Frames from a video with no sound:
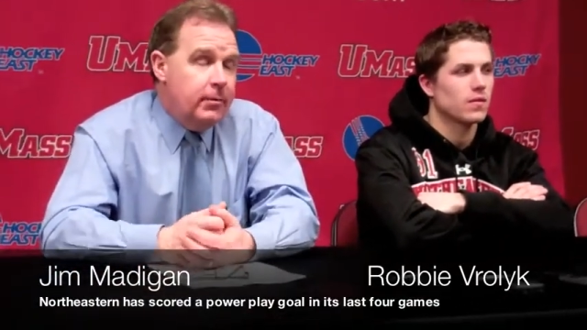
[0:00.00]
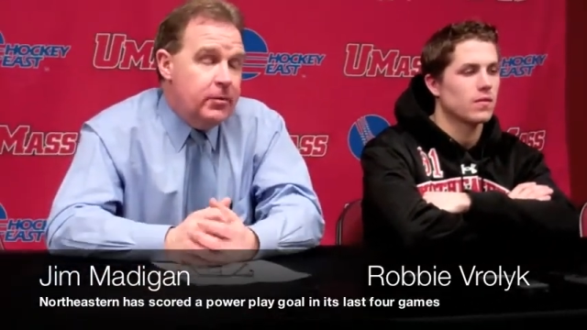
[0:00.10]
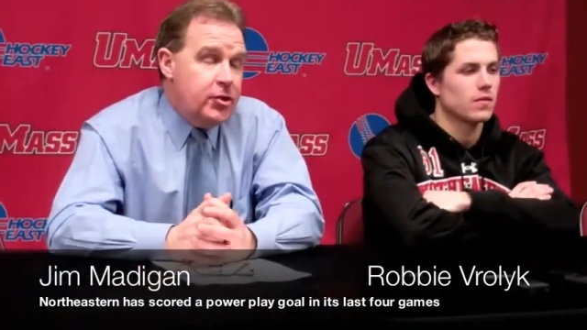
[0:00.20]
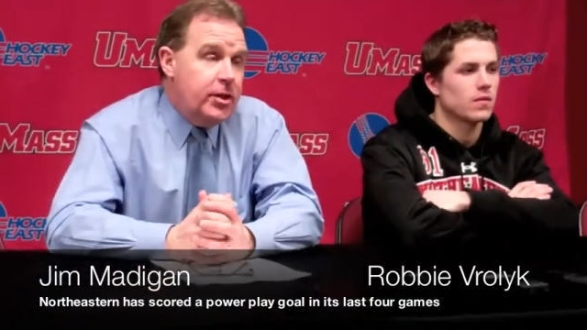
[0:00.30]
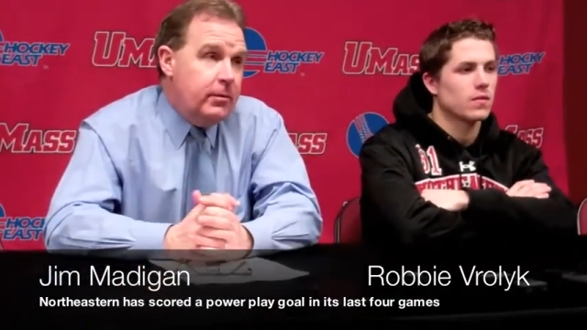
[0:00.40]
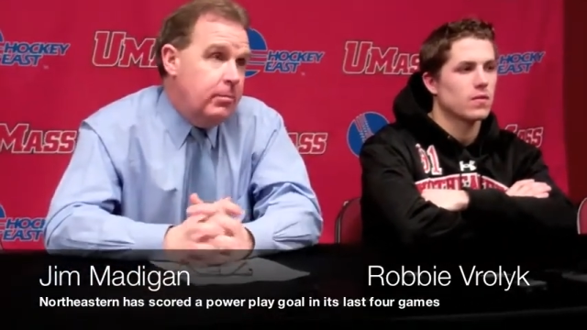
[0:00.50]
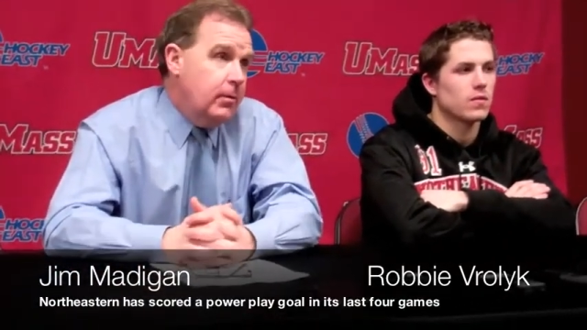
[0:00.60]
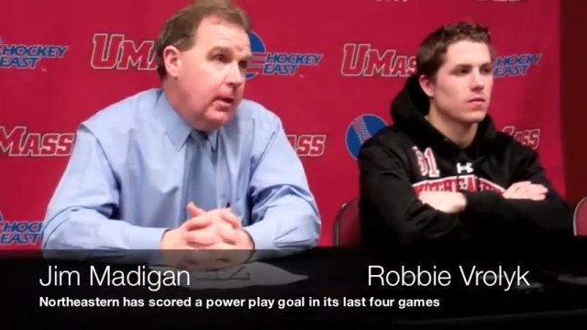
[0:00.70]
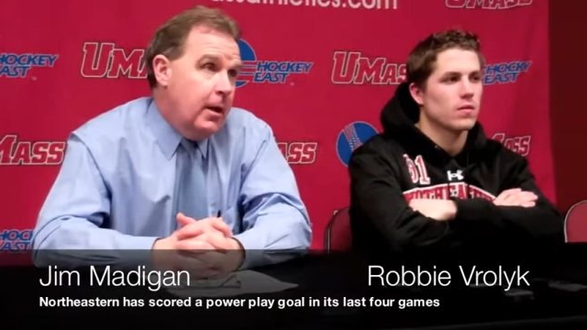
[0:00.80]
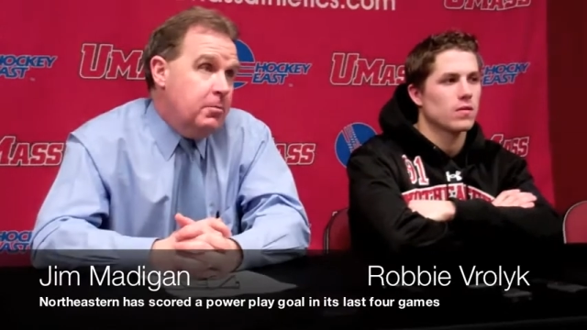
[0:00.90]
Speaker 1: the sheet
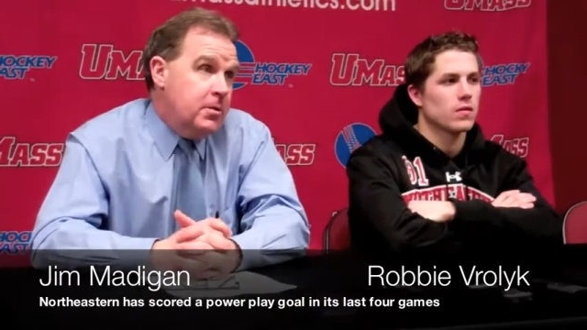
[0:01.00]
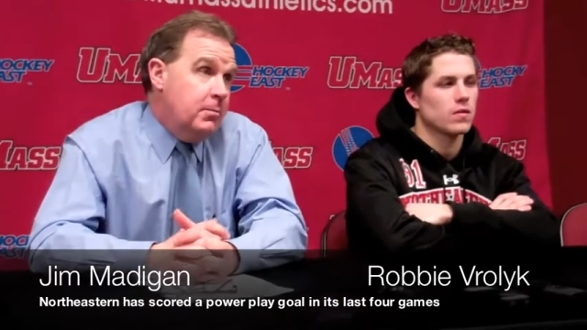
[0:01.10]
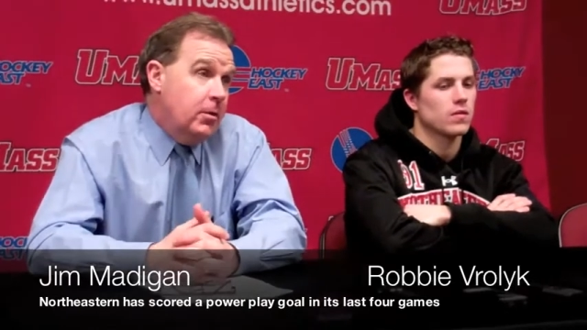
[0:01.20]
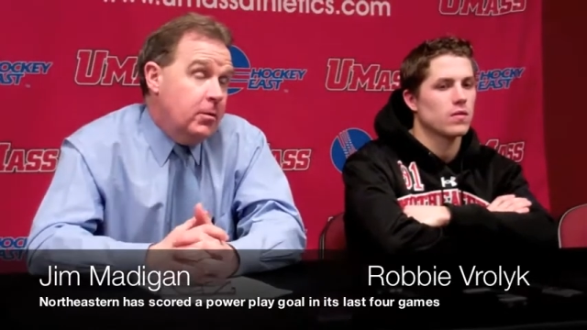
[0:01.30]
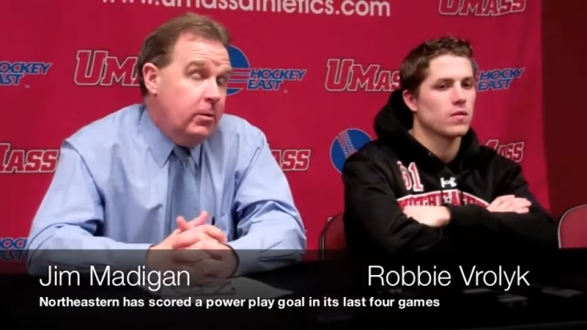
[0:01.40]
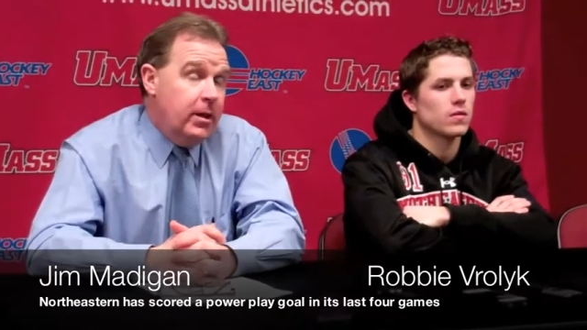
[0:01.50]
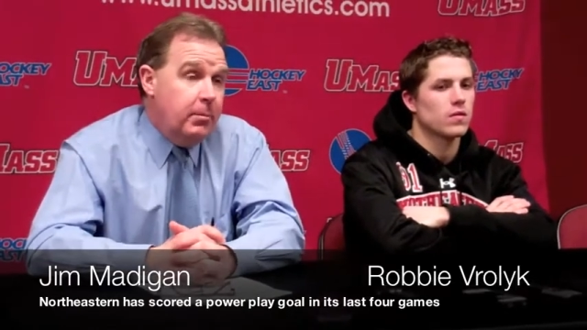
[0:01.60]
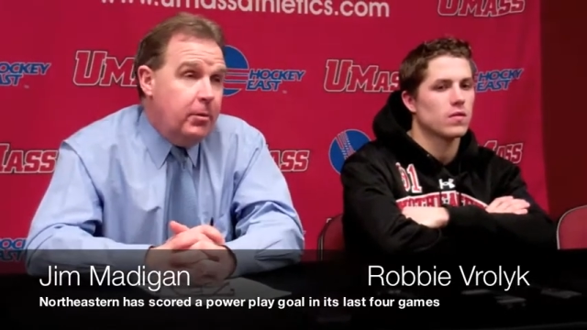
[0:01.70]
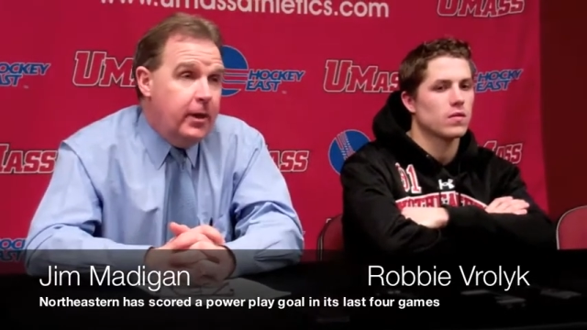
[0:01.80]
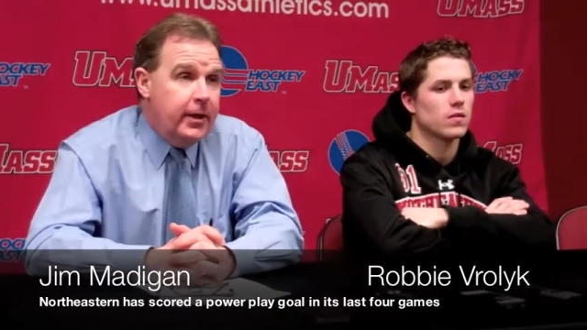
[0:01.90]
helps develop the way they
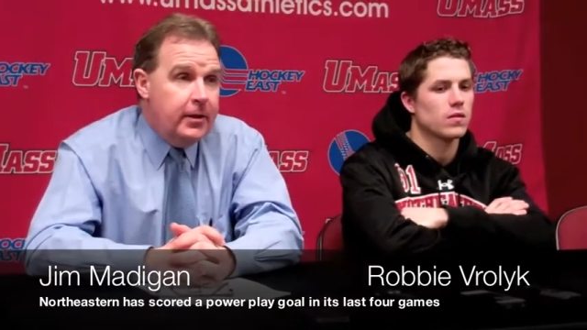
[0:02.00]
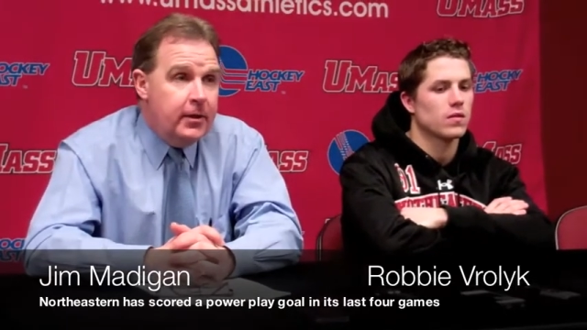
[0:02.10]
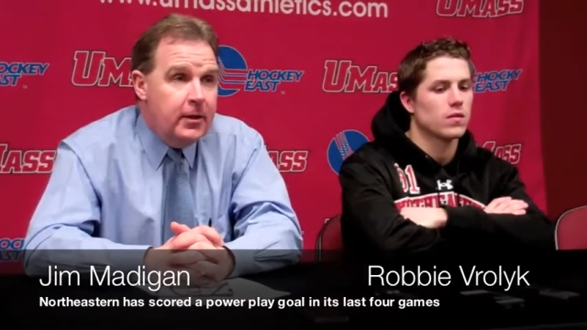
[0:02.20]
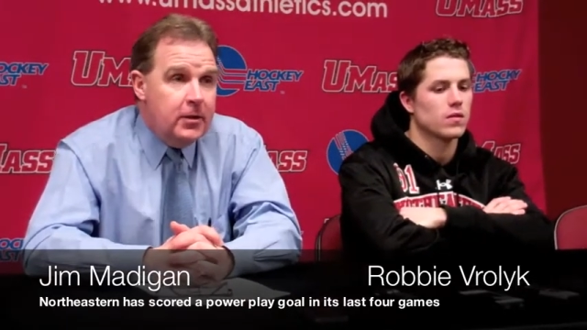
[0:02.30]
play, and